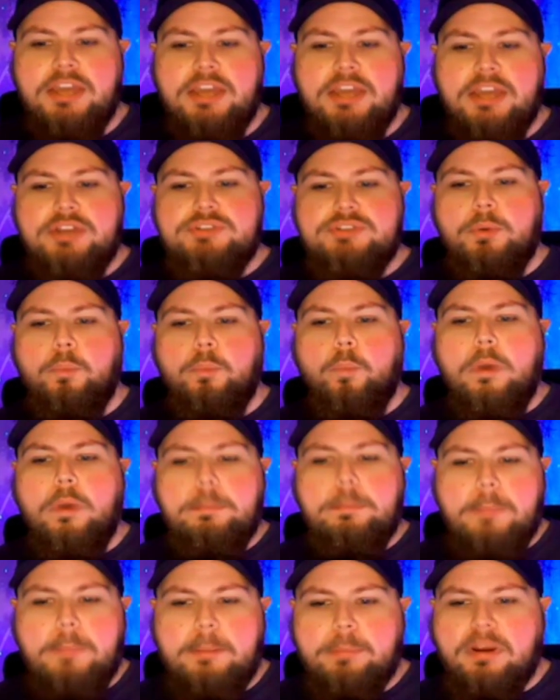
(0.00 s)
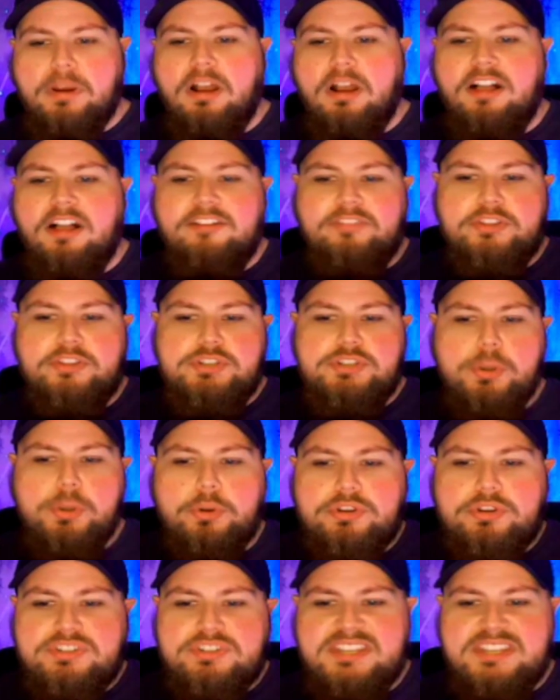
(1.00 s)
So one member of the
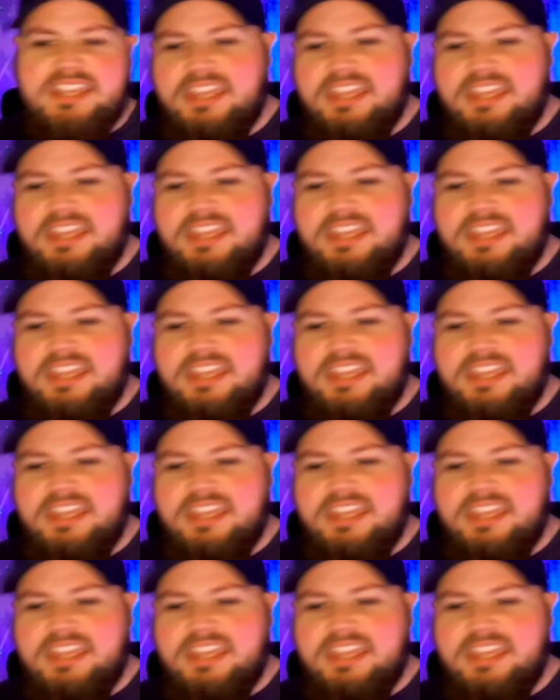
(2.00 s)
Jokers,